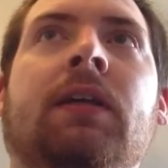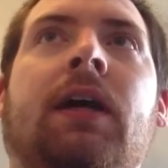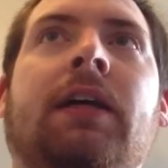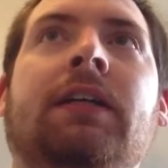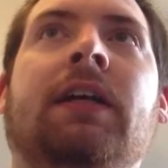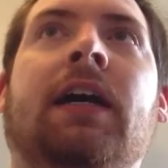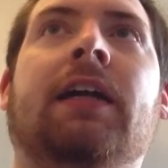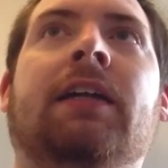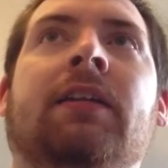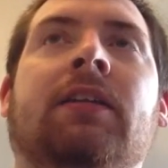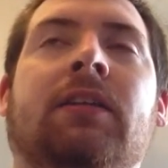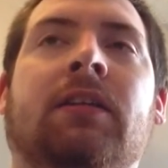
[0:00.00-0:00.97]
I actually got
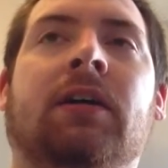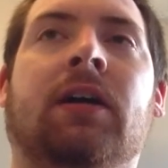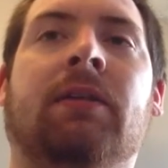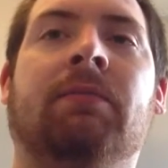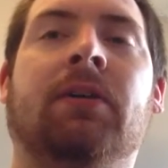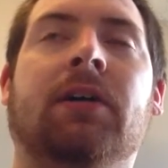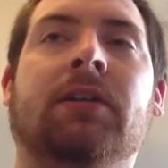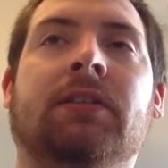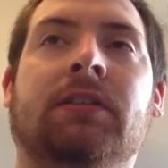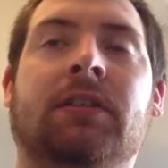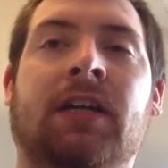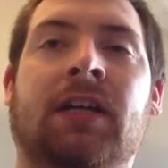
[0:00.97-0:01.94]
into the um,
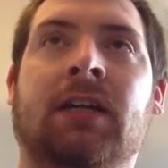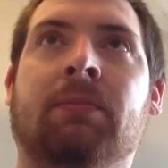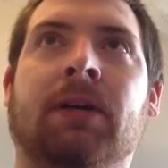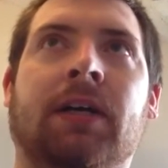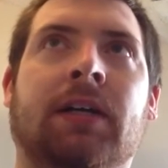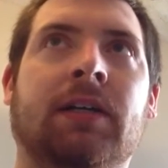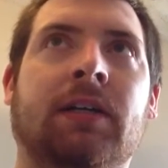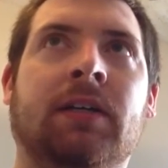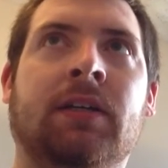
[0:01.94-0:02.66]
stadium like